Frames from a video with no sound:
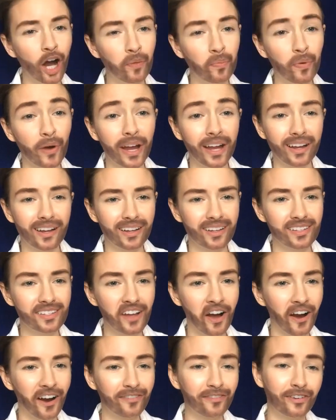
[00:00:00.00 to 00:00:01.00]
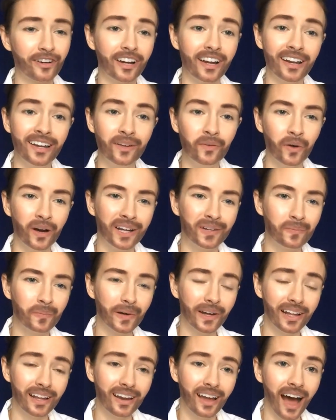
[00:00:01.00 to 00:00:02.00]
Heartbreak is hard for anyone,
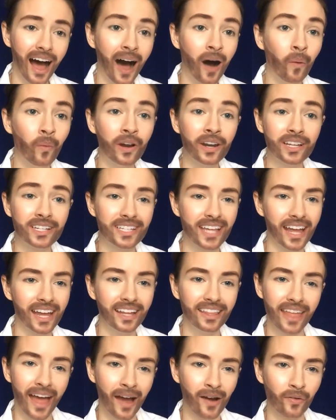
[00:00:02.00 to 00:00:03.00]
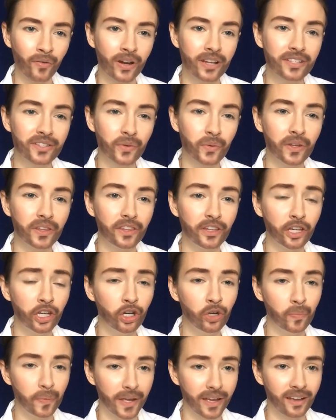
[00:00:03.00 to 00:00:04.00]
but I want to take that risk with
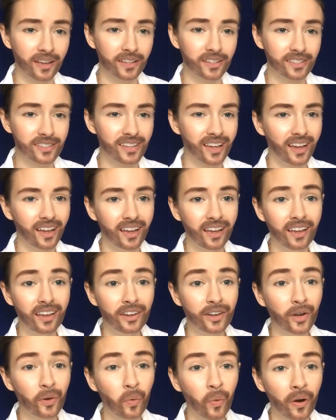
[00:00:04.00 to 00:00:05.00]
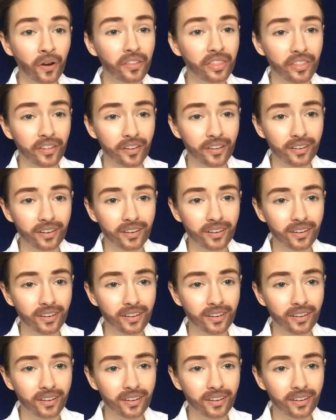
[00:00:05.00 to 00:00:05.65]
you because you're worth it.